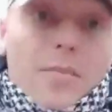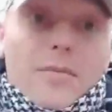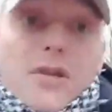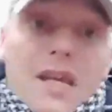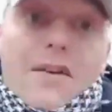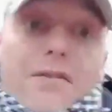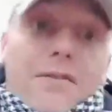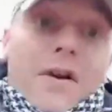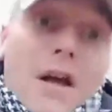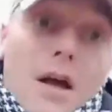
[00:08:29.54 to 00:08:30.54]
them to
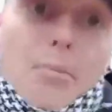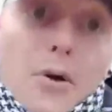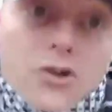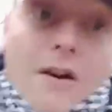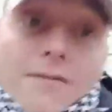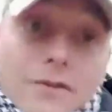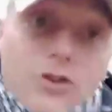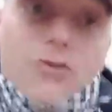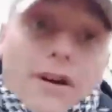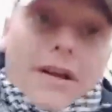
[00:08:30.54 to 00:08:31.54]
give a bushcraft
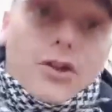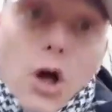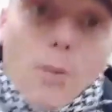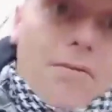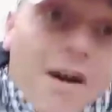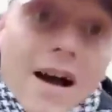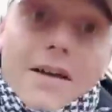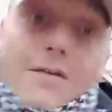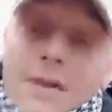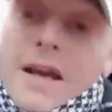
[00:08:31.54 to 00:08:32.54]
instructor's top
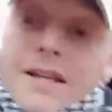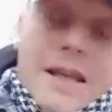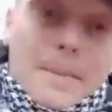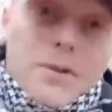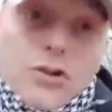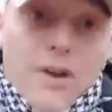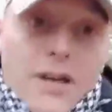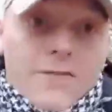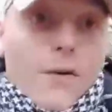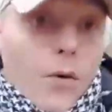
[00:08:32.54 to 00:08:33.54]
five tips and
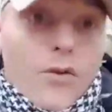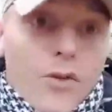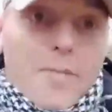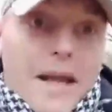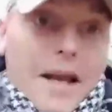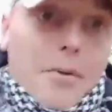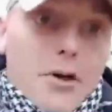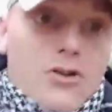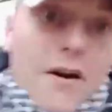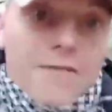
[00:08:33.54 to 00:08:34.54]
tricks for the beginner
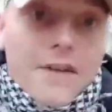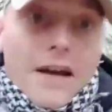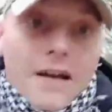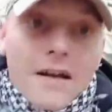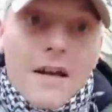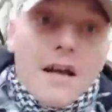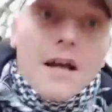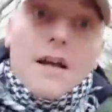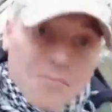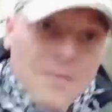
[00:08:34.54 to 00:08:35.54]
bushcrafter.
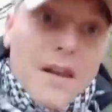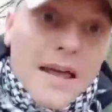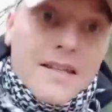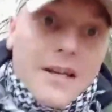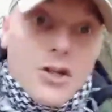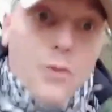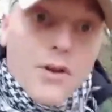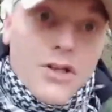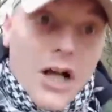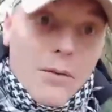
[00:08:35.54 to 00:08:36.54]
Let's get to it
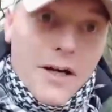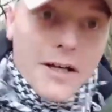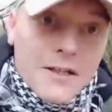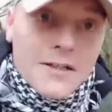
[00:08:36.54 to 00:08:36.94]
then, shall we?